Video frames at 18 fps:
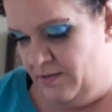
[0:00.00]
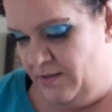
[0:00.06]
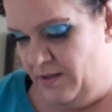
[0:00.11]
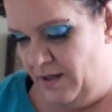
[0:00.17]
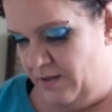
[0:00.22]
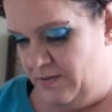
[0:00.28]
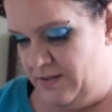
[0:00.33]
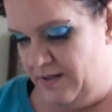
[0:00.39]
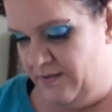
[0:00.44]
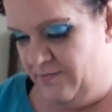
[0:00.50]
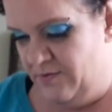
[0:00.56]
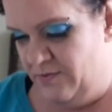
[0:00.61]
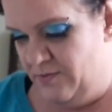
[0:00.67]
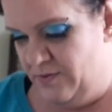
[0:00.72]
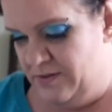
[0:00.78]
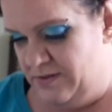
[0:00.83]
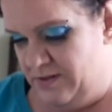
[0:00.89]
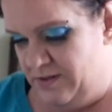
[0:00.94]
How's
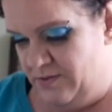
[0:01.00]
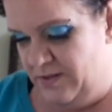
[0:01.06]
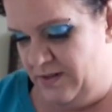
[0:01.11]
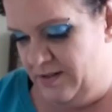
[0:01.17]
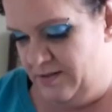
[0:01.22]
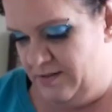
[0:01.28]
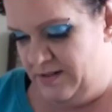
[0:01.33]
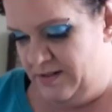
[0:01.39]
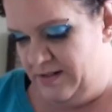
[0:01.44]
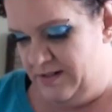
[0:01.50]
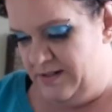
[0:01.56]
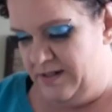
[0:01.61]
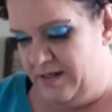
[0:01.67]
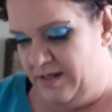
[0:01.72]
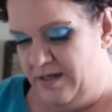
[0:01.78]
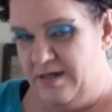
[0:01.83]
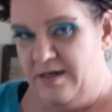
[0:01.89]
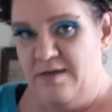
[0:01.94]
everyone doing
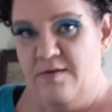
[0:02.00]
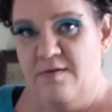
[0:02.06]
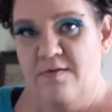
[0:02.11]
today?